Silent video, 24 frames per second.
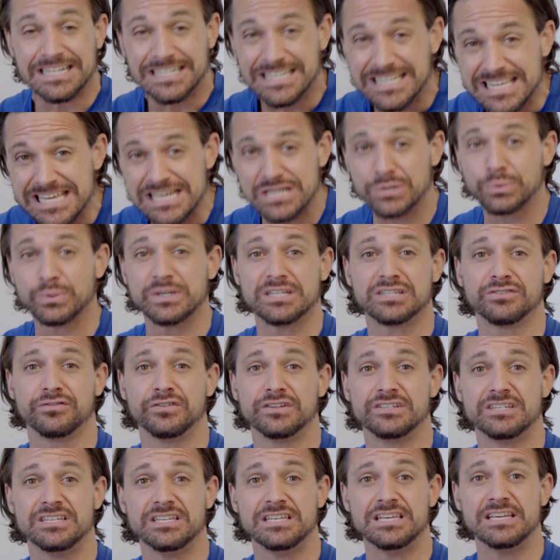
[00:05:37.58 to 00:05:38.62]
decrease
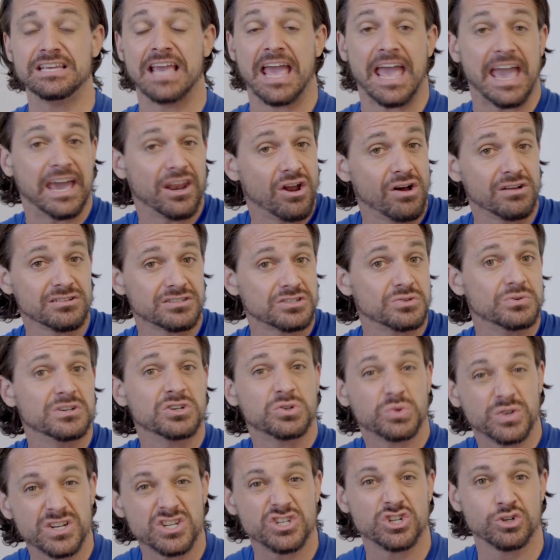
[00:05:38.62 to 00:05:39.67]
fatigue and also
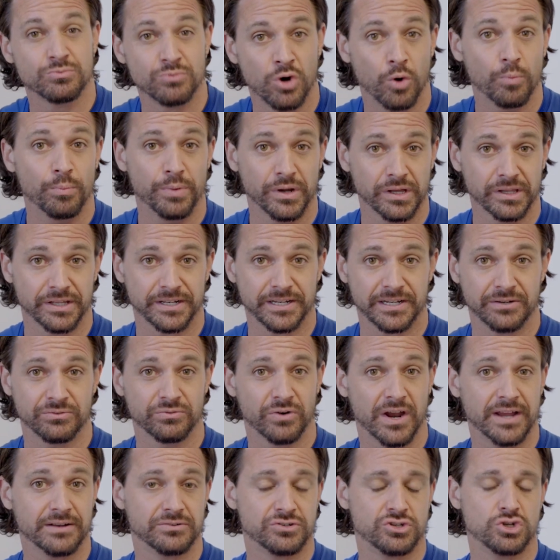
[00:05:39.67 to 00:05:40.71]
increase your mobility,
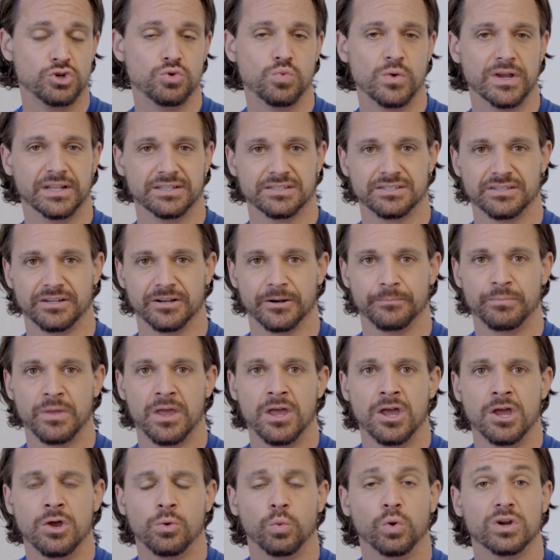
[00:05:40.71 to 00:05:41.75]
right? 2 wins here.
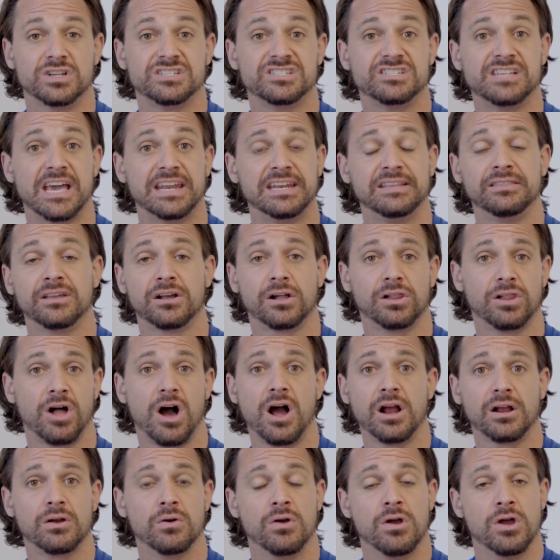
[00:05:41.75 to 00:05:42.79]
We're setting the
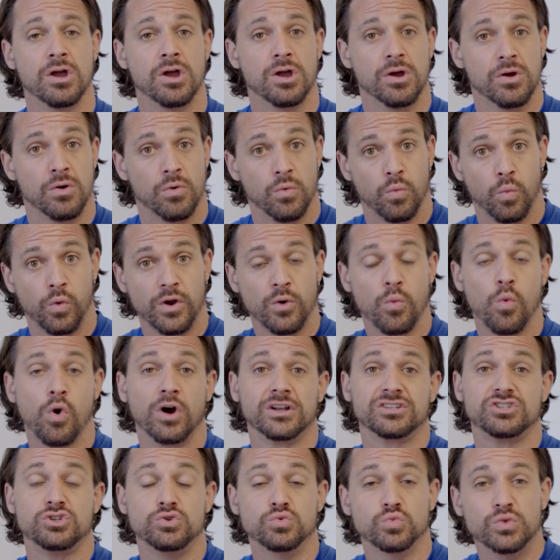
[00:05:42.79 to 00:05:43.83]
clock. We
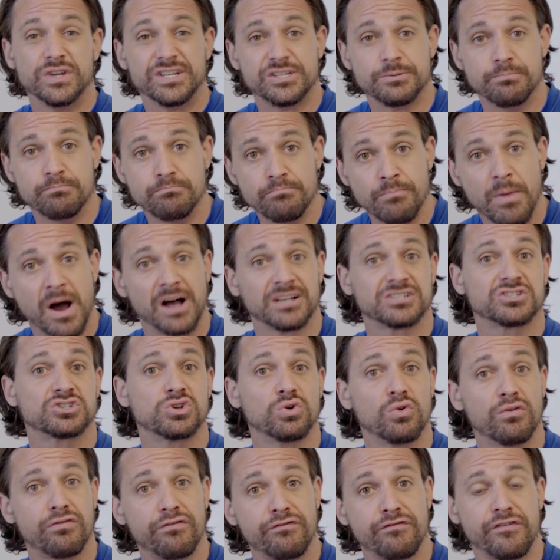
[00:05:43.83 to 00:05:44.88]
want to reach
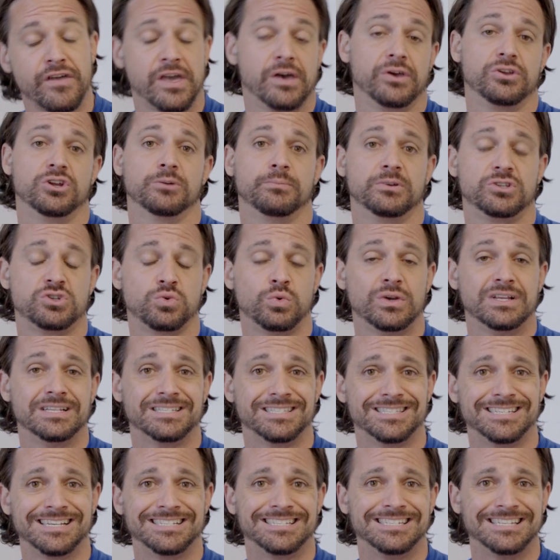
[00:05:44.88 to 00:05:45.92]
muscle failure between
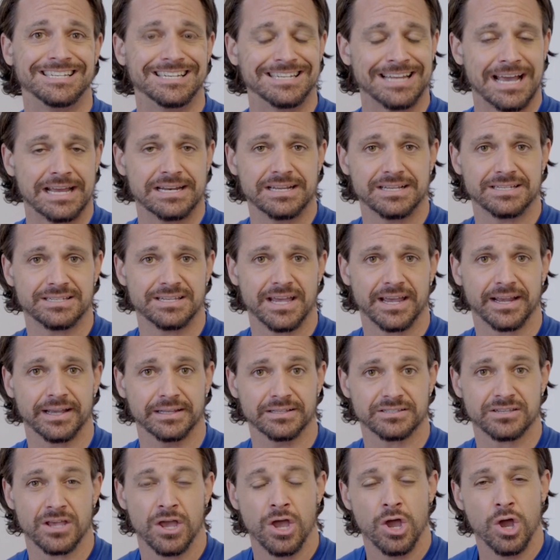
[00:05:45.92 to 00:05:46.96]
60 to 90
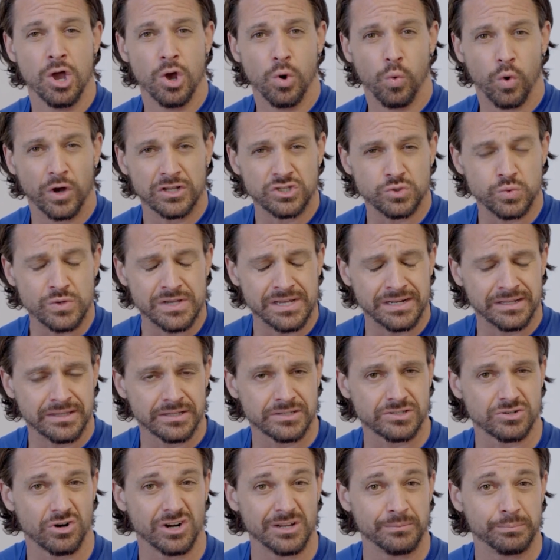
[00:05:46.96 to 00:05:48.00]
seconds. Once we get in the
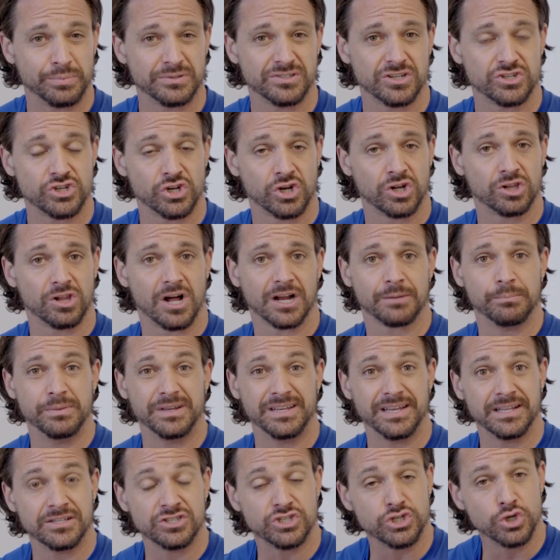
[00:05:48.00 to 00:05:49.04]
starting position, clock
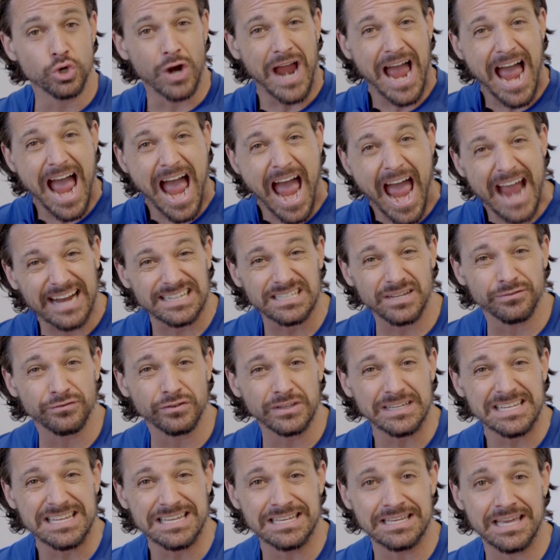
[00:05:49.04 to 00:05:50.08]
begins, you're
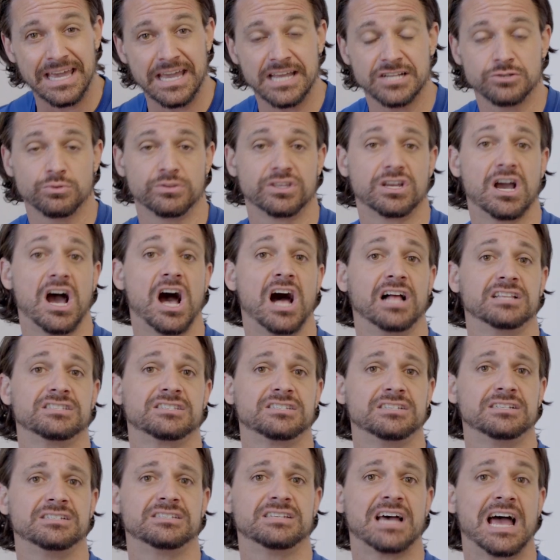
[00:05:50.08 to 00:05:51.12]
actively engaged with
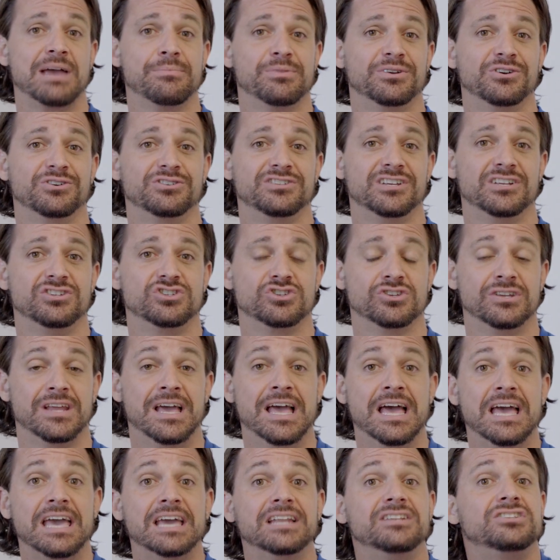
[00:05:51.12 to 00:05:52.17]
constant time under tension
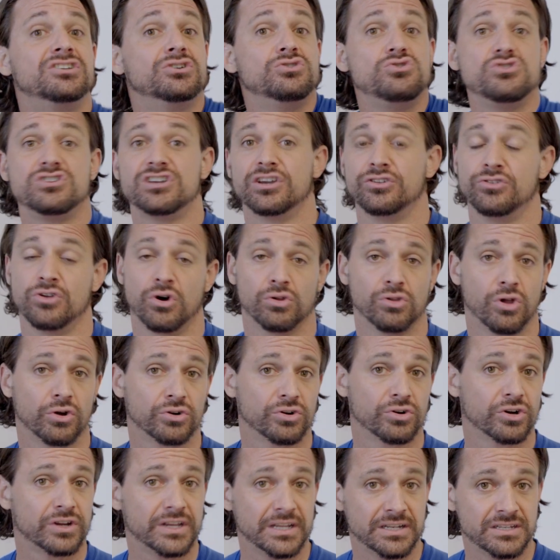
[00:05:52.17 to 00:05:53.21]
until you can no
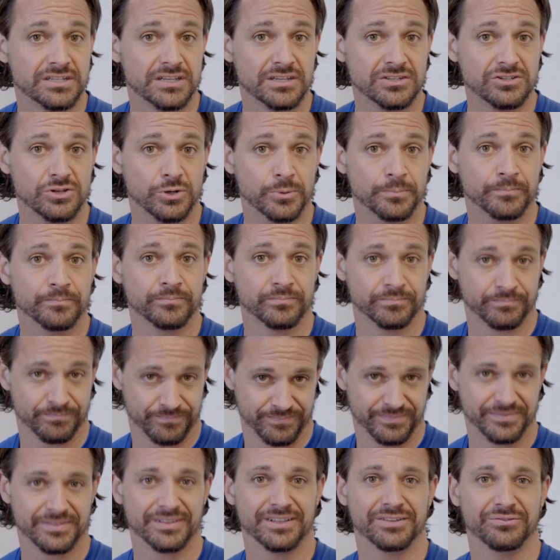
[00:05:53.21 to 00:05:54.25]
longer continue.
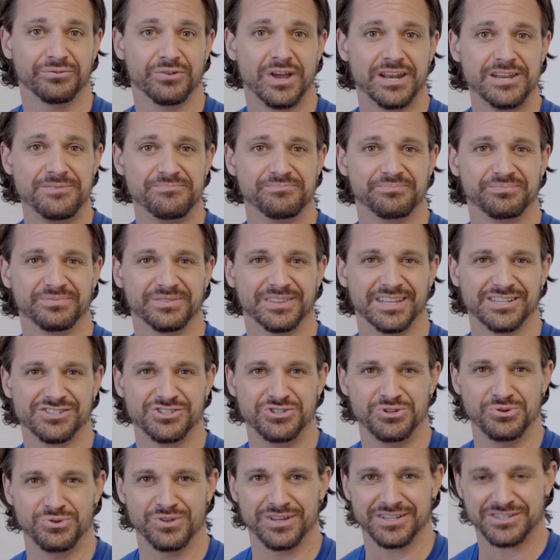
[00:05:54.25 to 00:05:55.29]
Ready? Let's
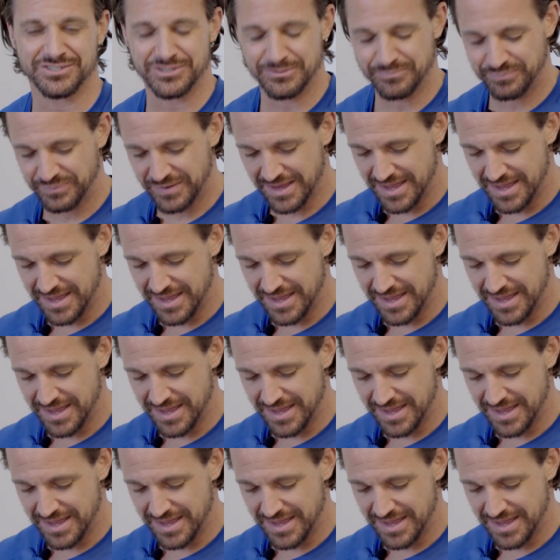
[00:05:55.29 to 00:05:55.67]
do this.